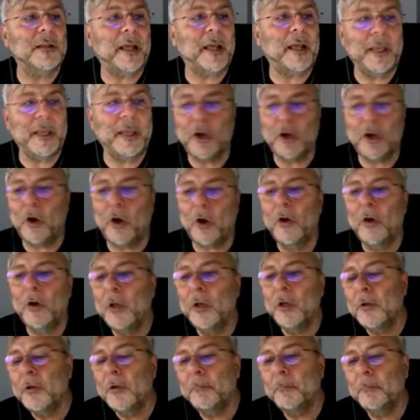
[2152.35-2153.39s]

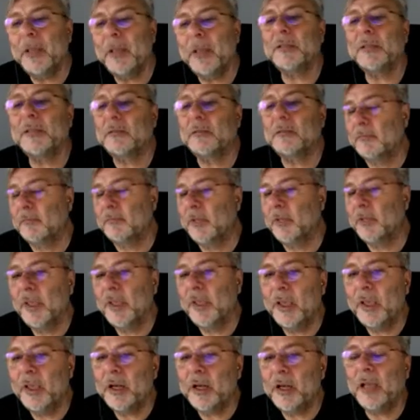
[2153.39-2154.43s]
Dragino. But
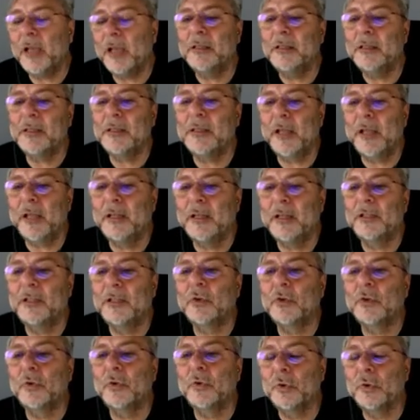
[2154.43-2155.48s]
here I
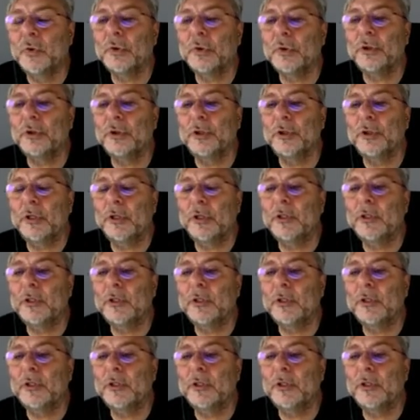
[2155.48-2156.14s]
decided to